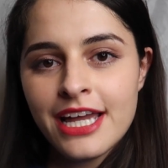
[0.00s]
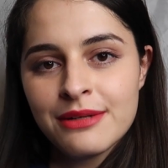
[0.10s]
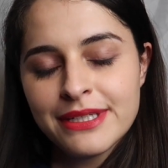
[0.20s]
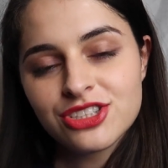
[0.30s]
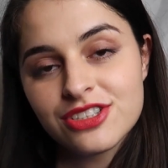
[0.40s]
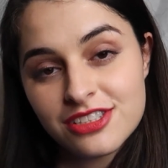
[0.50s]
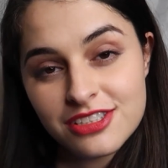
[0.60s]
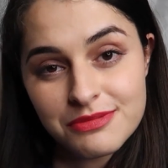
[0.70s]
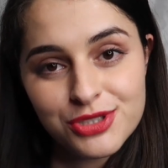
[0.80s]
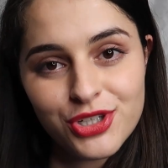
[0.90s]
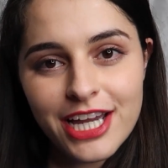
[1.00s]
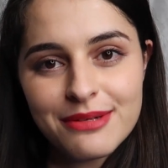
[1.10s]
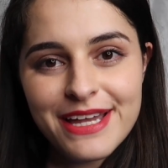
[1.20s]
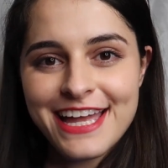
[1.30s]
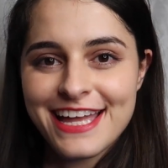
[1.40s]
and make sure to
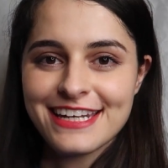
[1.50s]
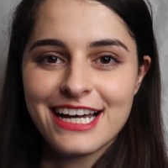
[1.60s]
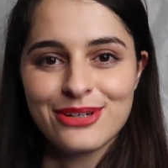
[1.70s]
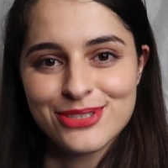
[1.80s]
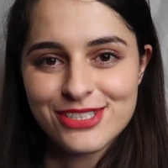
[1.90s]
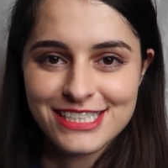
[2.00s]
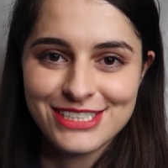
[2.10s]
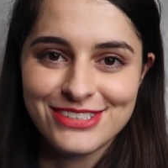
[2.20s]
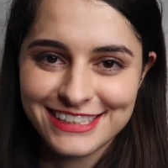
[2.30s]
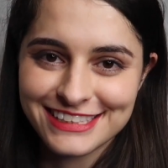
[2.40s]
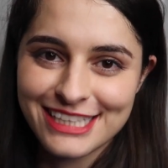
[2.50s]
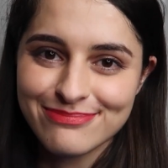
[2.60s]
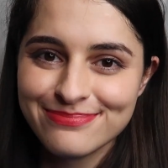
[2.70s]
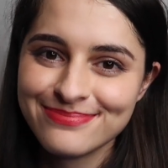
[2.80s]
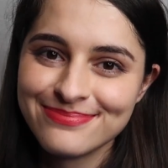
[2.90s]
subscribe, and I will see you next time.